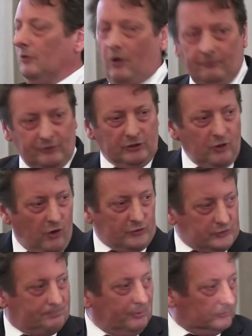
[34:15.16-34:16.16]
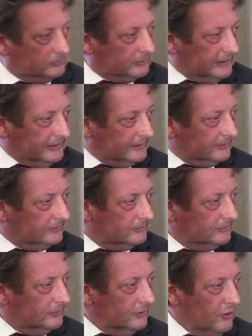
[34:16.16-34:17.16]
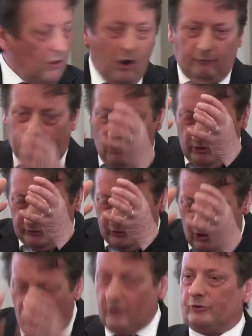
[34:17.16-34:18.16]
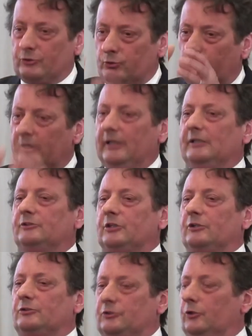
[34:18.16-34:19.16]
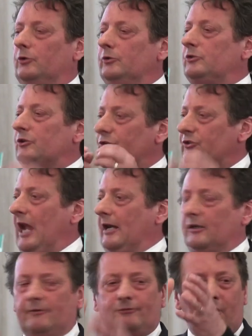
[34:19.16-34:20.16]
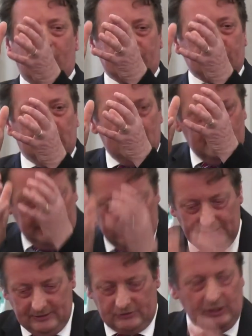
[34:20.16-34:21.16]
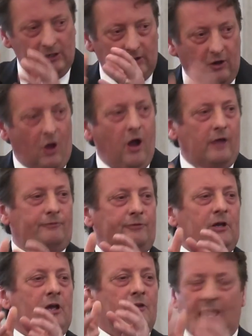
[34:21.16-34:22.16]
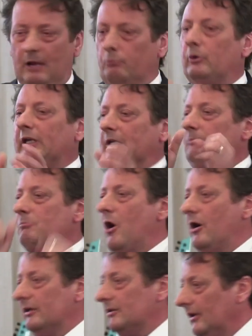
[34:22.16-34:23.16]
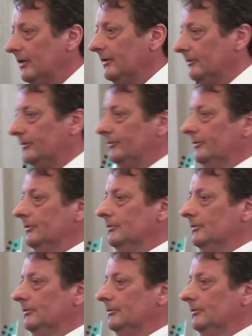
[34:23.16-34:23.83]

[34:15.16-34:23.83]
of the gospel here, of what God is willing to do to sacrifice his life that we might live.